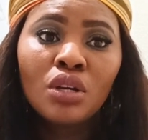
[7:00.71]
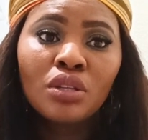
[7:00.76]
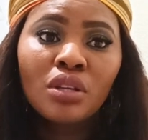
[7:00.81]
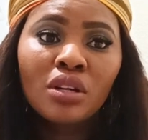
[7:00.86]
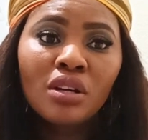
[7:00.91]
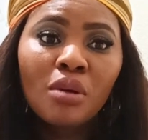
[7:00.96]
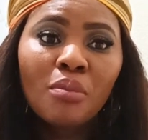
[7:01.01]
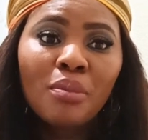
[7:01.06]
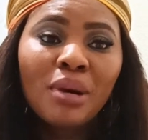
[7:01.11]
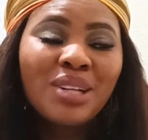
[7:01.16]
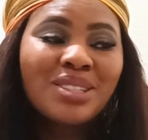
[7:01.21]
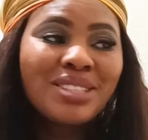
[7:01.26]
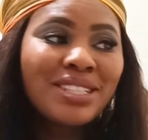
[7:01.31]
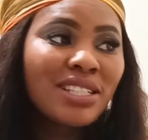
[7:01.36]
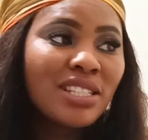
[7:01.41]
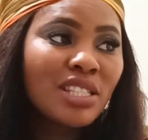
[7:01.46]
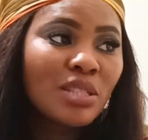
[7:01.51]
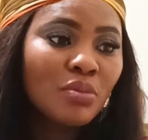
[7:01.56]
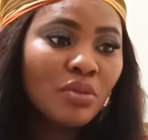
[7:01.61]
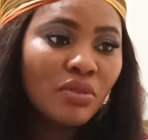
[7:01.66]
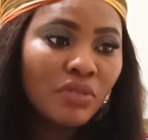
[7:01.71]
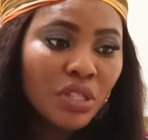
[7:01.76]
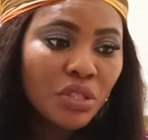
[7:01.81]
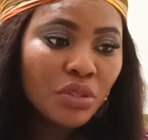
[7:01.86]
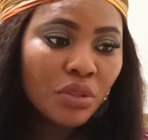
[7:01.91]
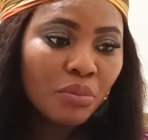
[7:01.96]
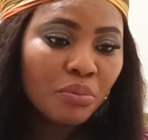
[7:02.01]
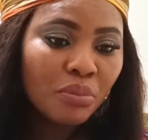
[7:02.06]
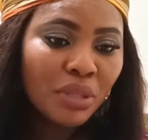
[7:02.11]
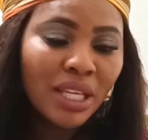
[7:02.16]
Talk about the
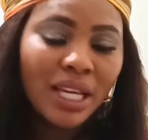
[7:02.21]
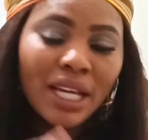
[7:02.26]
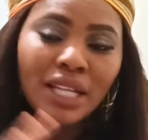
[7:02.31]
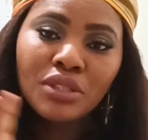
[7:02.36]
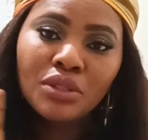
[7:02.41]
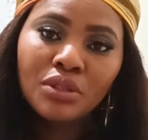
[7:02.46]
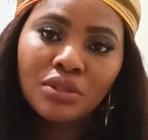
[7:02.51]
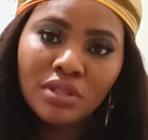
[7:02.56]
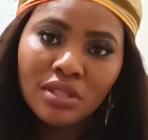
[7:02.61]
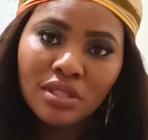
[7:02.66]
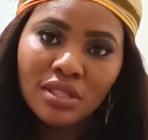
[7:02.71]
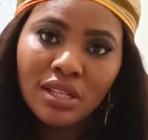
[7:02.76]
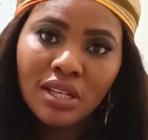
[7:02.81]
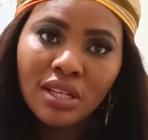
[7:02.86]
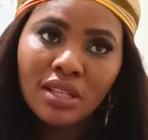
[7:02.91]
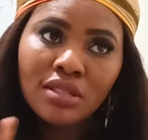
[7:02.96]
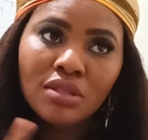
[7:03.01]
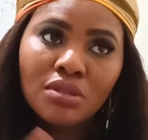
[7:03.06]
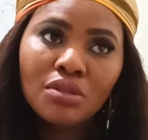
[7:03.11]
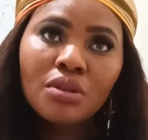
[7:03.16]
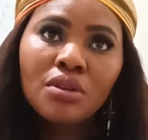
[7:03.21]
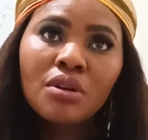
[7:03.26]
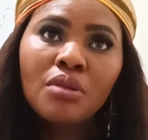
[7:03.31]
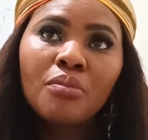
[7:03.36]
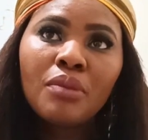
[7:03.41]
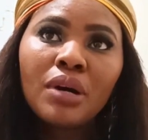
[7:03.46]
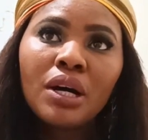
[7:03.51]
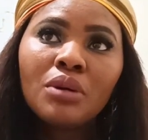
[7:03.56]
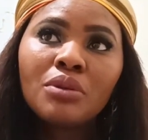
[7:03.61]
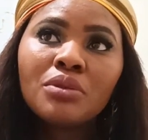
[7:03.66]
inspiration behind your designs. Talk
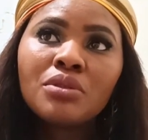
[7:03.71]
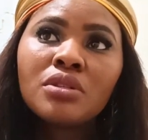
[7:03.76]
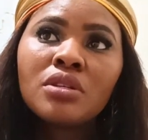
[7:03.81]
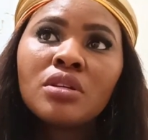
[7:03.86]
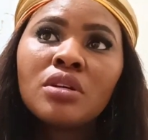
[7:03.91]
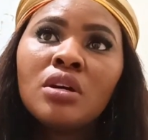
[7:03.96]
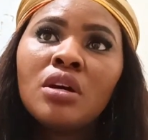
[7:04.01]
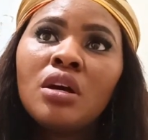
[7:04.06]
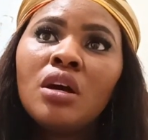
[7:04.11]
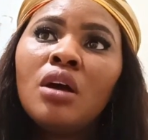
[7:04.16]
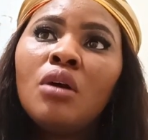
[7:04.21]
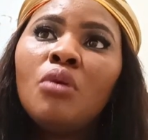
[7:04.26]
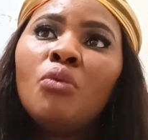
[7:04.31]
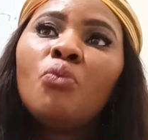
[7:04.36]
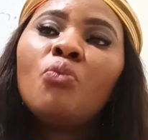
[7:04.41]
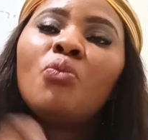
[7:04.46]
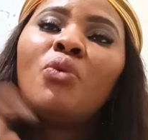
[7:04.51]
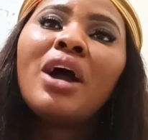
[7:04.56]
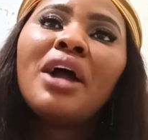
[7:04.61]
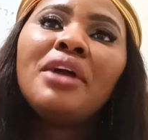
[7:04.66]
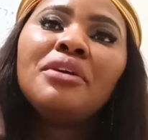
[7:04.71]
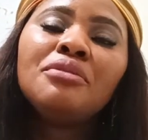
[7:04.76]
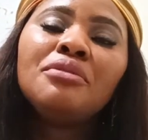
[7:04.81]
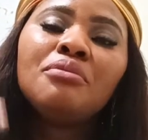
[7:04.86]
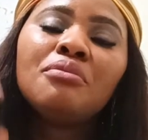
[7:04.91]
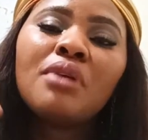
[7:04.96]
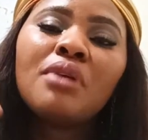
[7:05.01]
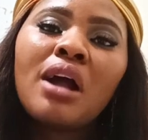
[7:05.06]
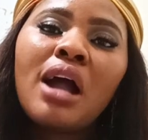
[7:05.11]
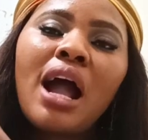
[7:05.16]
about why,
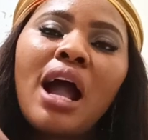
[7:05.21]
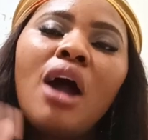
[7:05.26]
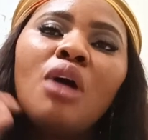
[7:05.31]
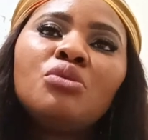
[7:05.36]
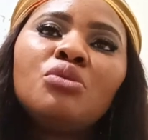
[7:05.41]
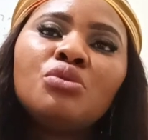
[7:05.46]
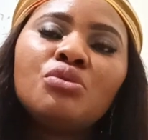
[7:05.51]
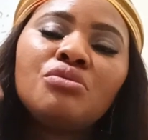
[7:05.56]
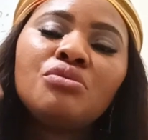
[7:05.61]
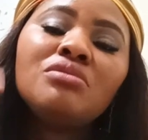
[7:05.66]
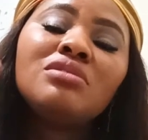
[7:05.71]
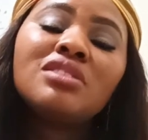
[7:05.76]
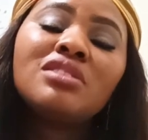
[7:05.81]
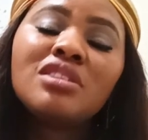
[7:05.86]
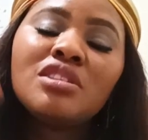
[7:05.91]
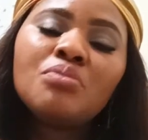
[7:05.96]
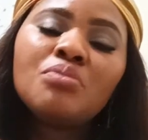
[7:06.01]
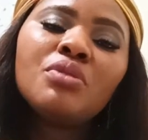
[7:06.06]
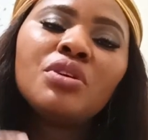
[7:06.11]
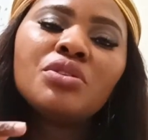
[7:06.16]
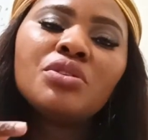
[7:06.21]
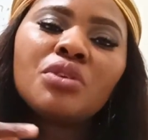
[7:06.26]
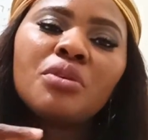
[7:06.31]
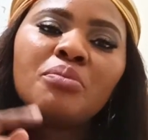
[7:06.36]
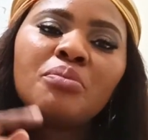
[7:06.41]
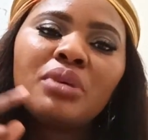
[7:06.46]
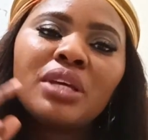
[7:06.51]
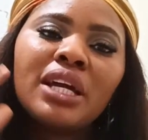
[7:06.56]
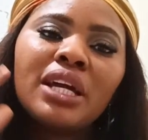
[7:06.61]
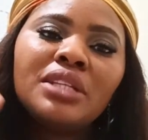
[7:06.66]
how you, the
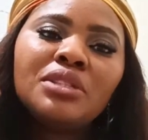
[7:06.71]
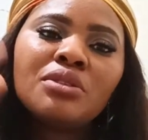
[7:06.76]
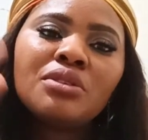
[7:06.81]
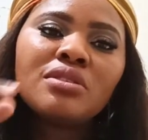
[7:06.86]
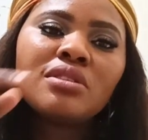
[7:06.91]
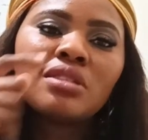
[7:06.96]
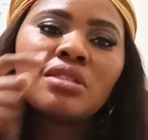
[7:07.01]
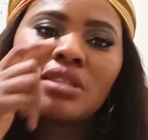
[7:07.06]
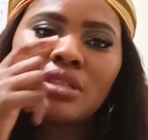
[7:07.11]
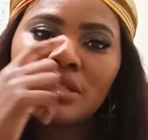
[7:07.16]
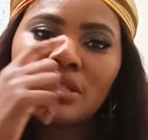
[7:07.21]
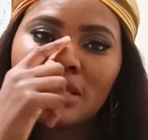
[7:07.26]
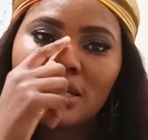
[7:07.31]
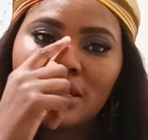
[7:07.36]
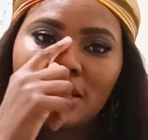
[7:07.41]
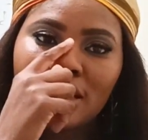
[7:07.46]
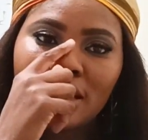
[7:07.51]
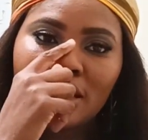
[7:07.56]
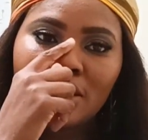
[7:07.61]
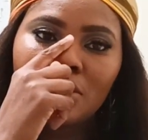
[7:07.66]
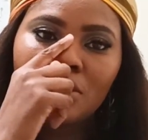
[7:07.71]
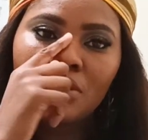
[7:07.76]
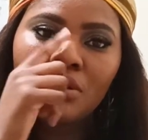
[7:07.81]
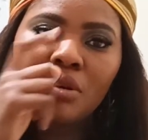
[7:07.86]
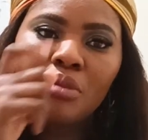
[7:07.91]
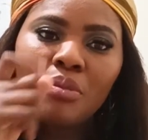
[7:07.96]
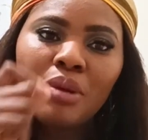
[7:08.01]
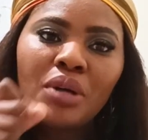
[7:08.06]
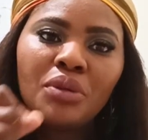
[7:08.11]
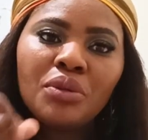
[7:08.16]
inspiration behind your designs.
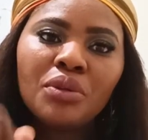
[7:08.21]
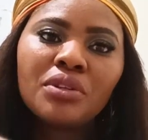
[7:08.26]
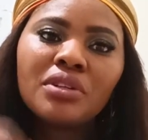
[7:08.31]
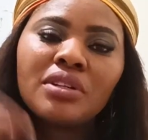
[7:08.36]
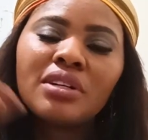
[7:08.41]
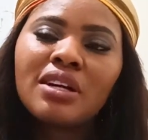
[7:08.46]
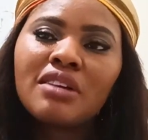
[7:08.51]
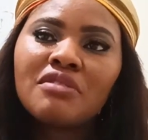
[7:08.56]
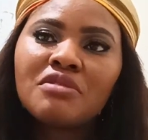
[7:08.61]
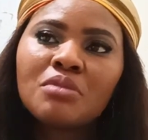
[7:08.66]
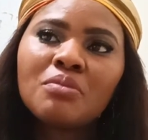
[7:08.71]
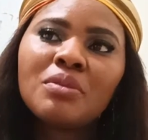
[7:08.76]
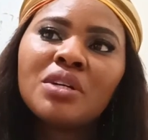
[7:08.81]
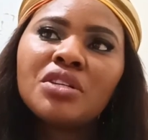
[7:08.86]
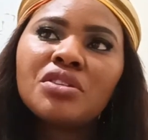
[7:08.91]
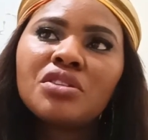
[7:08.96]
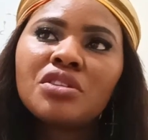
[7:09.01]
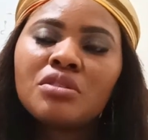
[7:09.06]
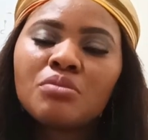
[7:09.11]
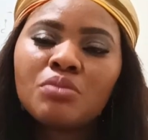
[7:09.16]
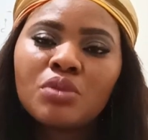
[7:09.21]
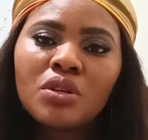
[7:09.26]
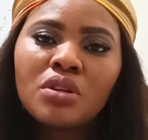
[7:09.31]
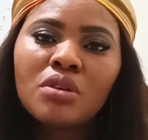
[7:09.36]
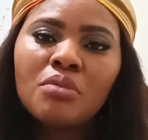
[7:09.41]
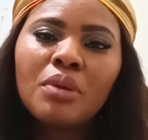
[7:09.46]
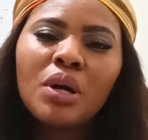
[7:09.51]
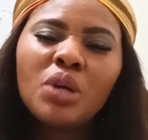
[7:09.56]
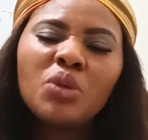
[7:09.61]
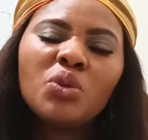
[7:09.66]
Talk about your craftsmanship. Talk
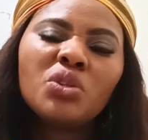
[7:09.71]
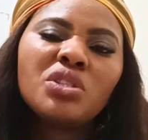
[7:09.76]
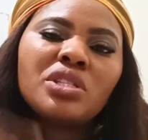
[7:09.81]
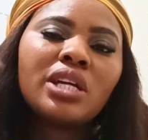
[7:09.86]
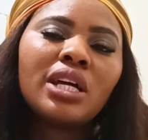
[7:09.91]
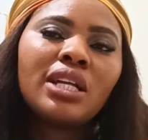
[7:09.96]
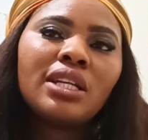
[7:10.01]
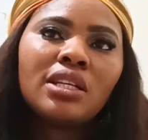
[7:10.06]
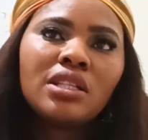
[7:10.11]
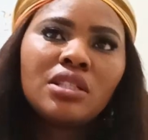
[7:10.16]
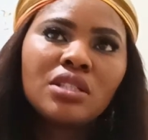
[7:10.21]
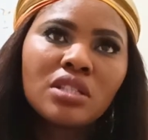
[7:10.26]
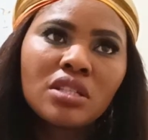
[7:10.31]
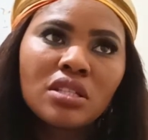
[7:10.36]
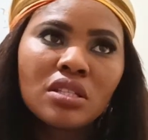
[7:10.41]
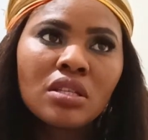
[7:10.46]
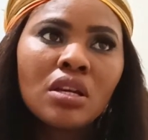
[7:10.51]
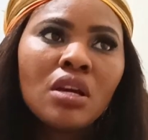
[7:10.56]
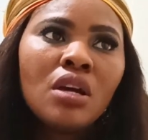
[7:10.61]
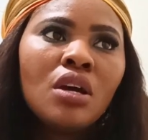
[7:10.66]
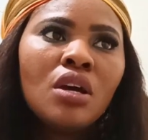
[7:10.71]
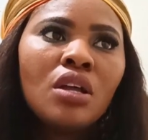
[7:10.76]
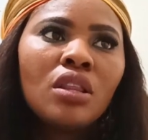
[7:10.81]
about your challenges.